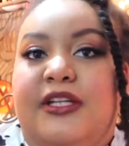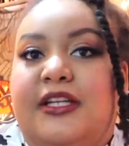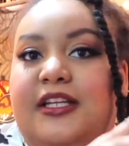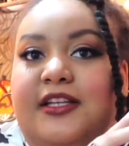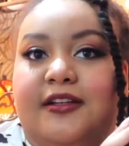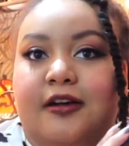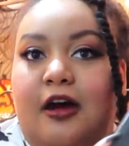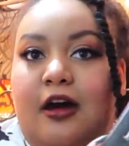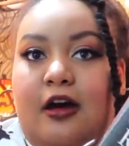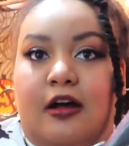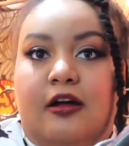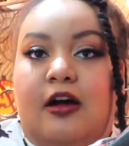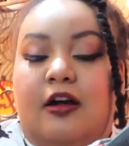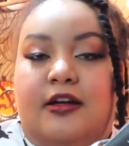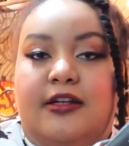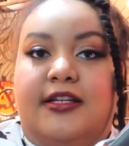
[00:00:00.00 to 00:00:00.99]
need all
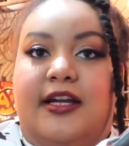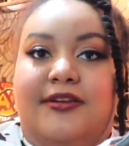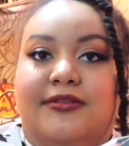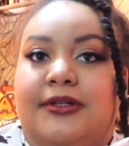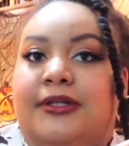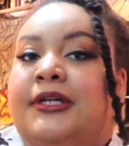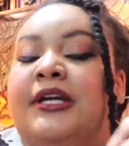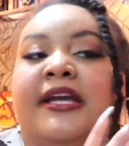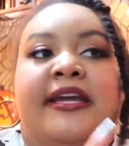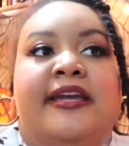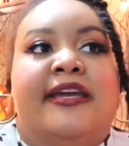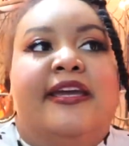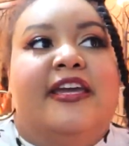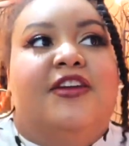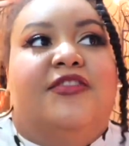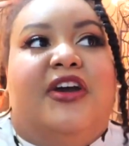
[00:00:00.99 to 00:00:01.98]
hardcover.
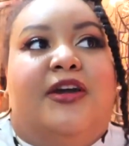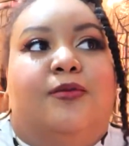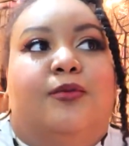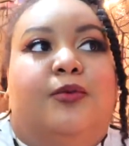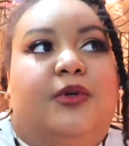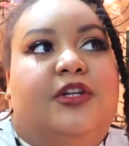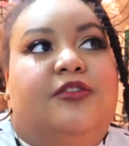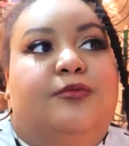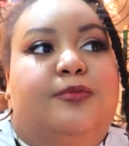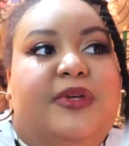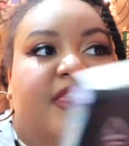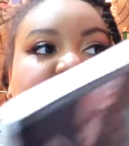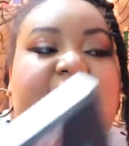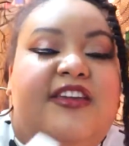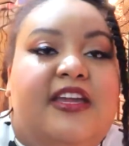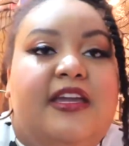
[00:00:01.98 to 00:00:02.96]
If I would have
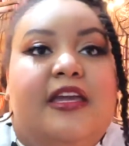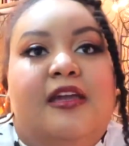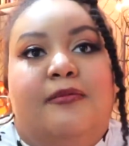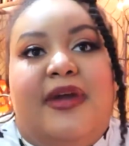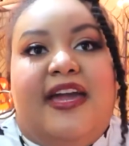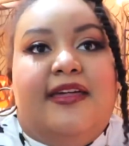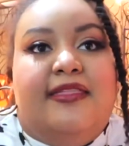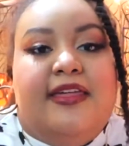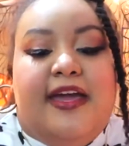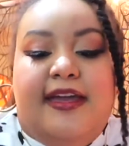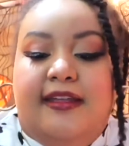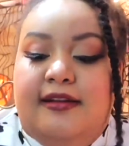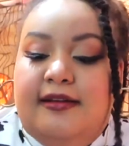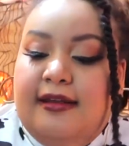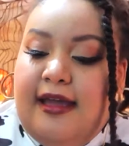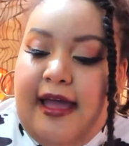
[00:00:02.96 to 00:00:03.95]
been thinking back
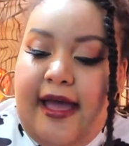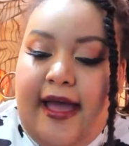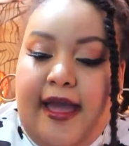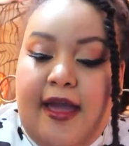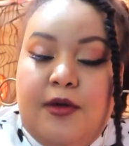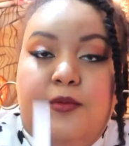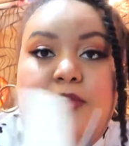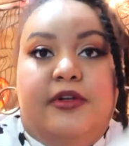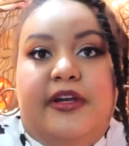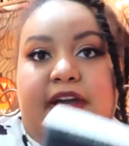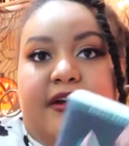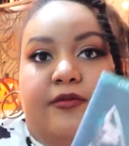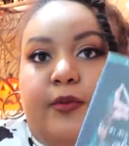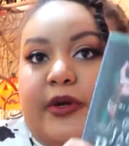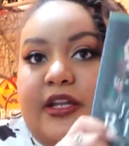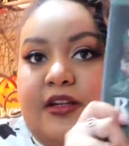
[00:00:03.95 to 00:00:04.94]
then, I would
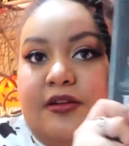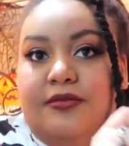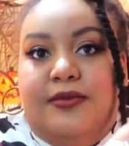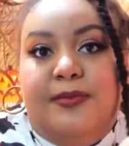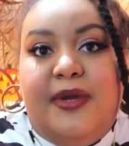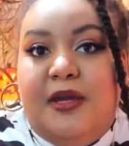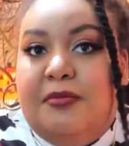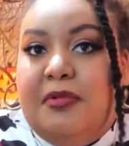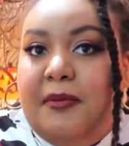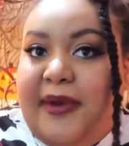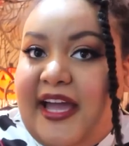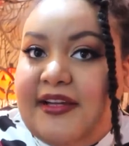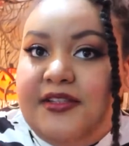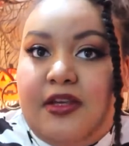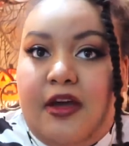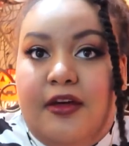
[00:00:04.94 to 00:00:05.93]
have waited for
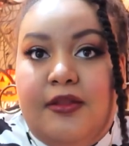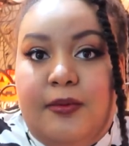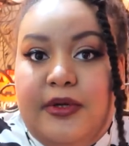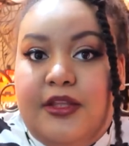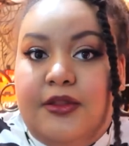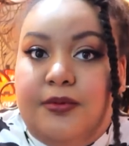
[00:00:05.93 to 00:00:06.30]
paperbacks all the way